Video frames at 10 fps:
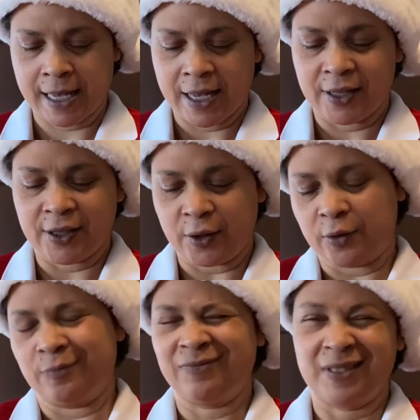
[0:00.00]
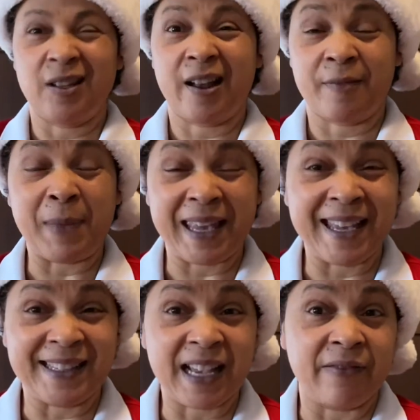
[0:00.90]
So a lot of my
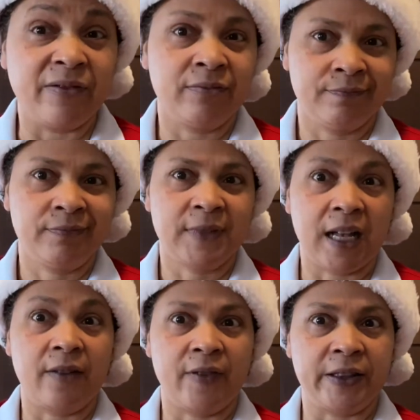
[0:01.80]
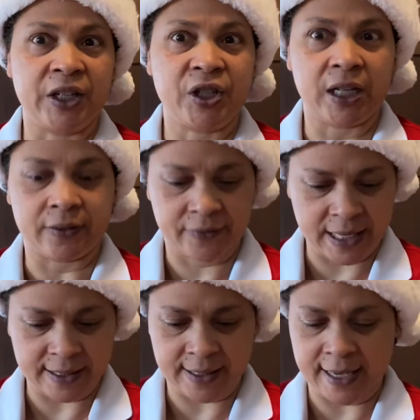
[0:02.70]
kids have Elf on the Shelf
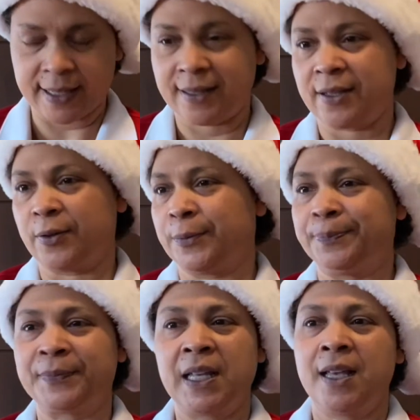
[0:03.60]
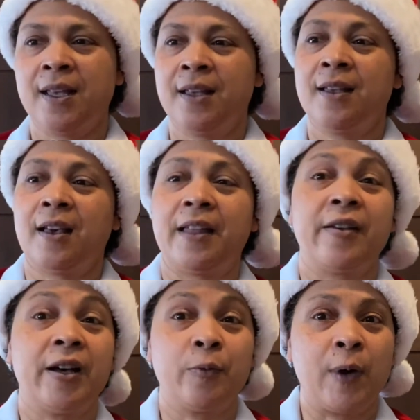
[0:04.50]
these days, so I
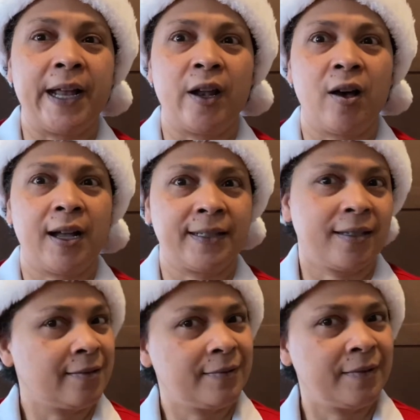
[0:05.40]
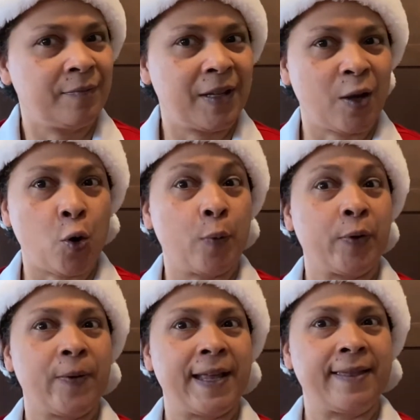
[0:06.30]
thought, why not
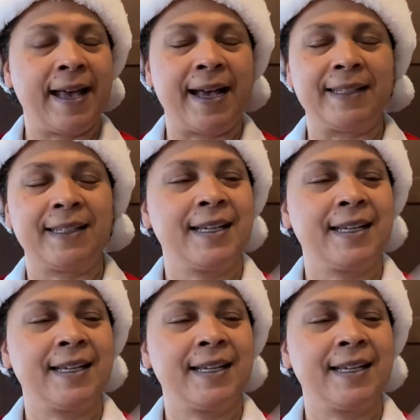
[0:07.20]
incorporate that?